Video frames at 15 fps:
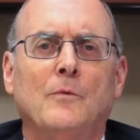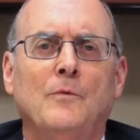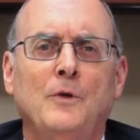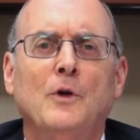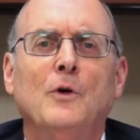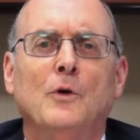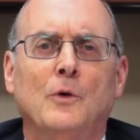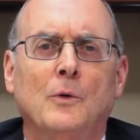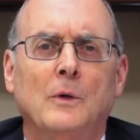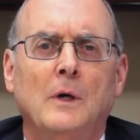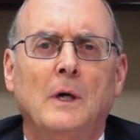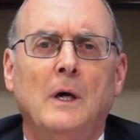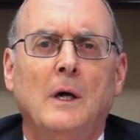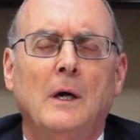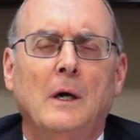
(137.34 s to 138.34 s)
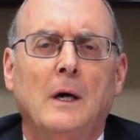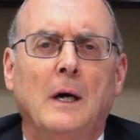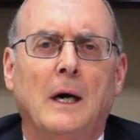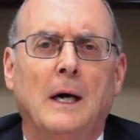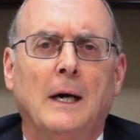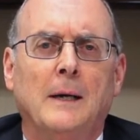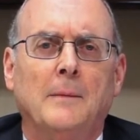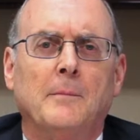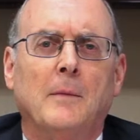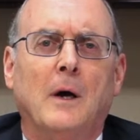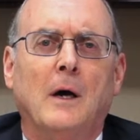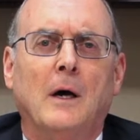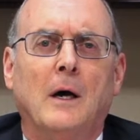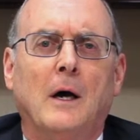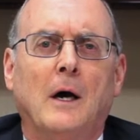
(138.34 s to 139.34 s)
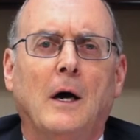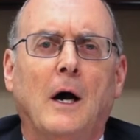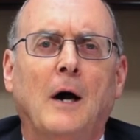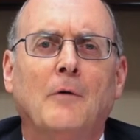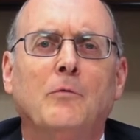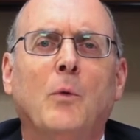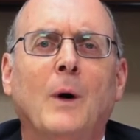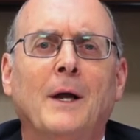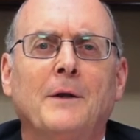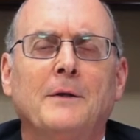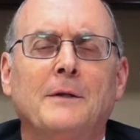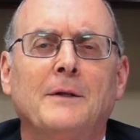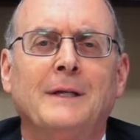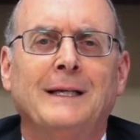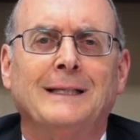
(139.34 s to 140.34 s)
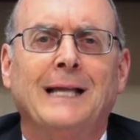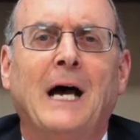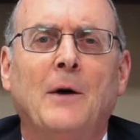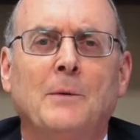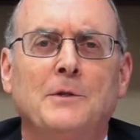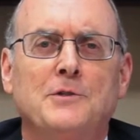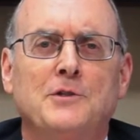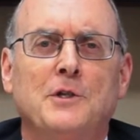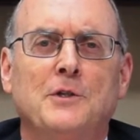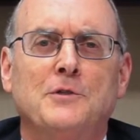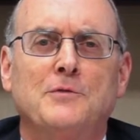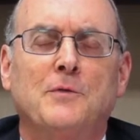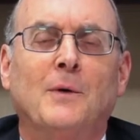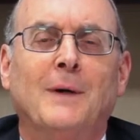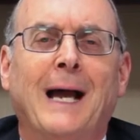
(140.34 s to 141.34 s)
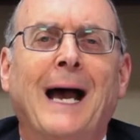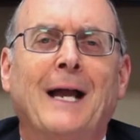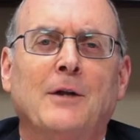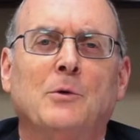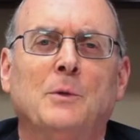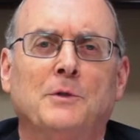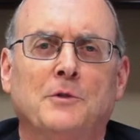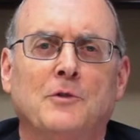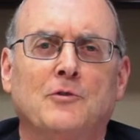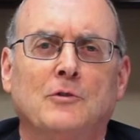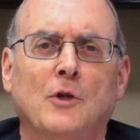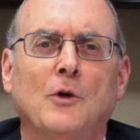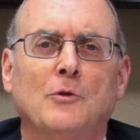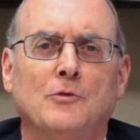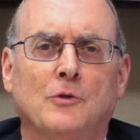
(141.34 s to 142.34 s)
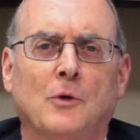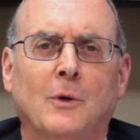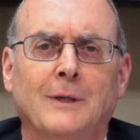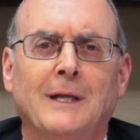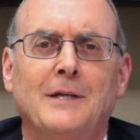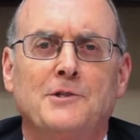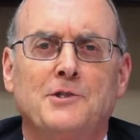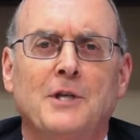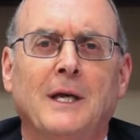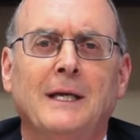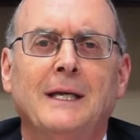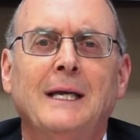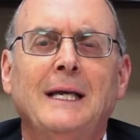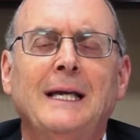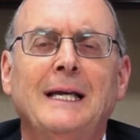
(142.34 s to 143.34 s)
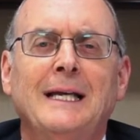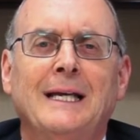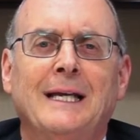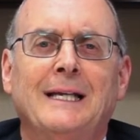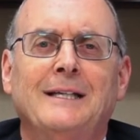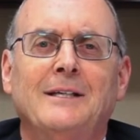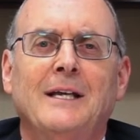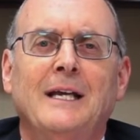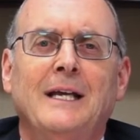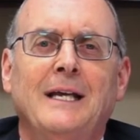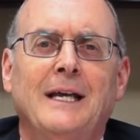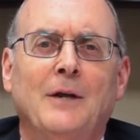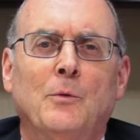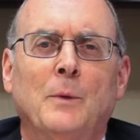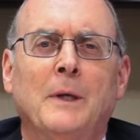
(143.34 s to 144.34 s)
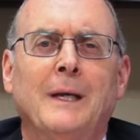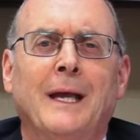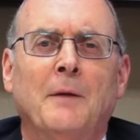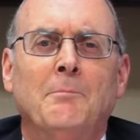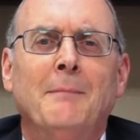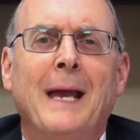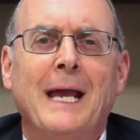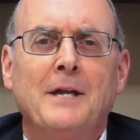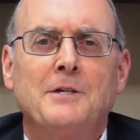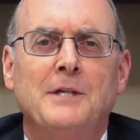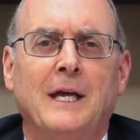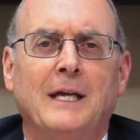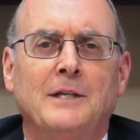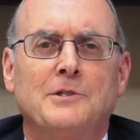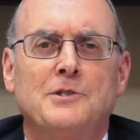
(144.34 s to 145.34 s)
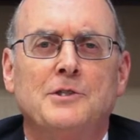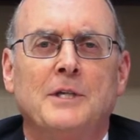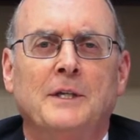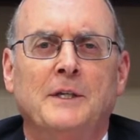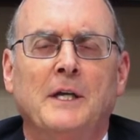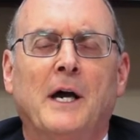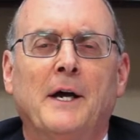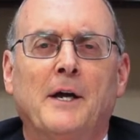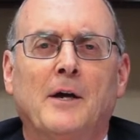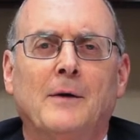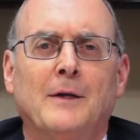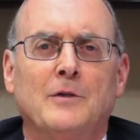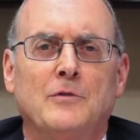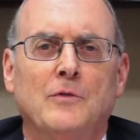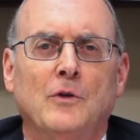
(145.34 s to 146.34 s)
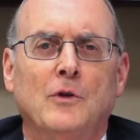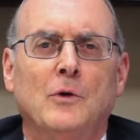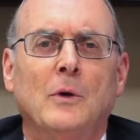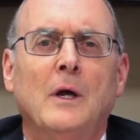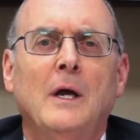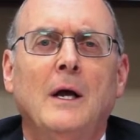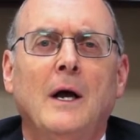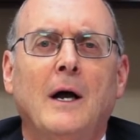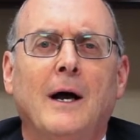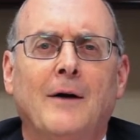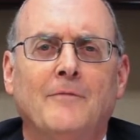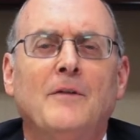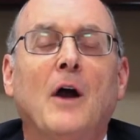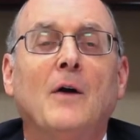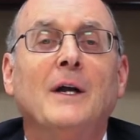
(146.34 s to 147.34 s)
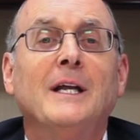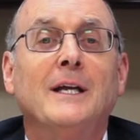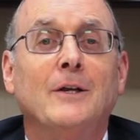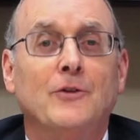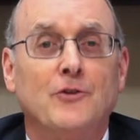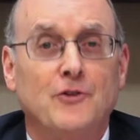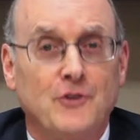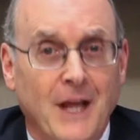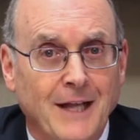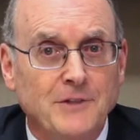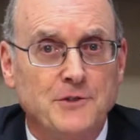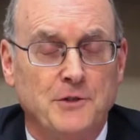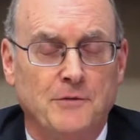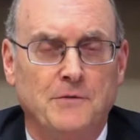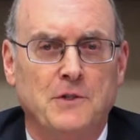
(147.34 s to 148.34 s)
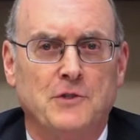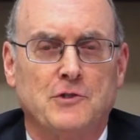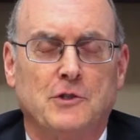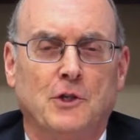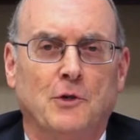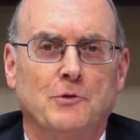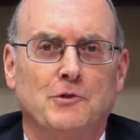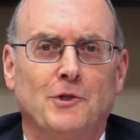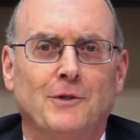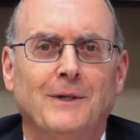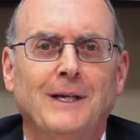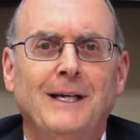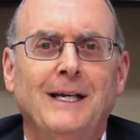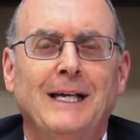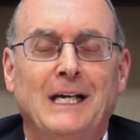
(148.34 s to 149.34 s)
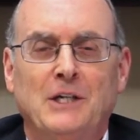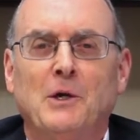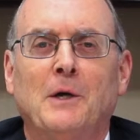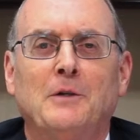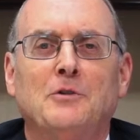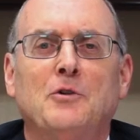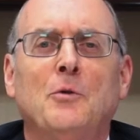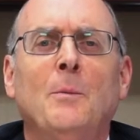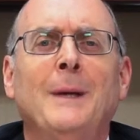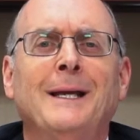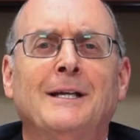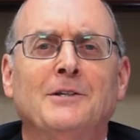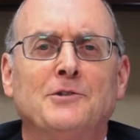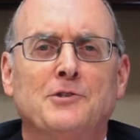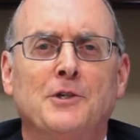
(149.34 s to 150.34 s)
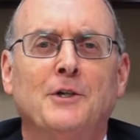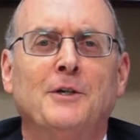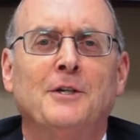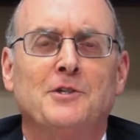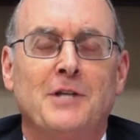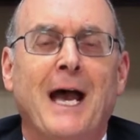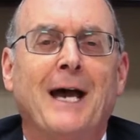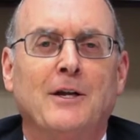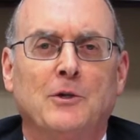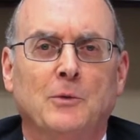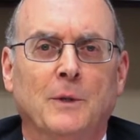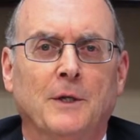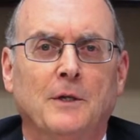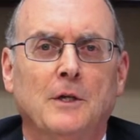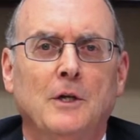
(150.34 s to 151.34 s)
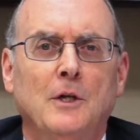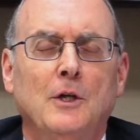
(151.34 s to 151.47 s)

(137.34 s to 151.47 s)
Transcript: view of what the allowance is for adequate disclosure, or let's say it mandates, in the IRS view, a very extensive disclosure in order to be considered as adequate.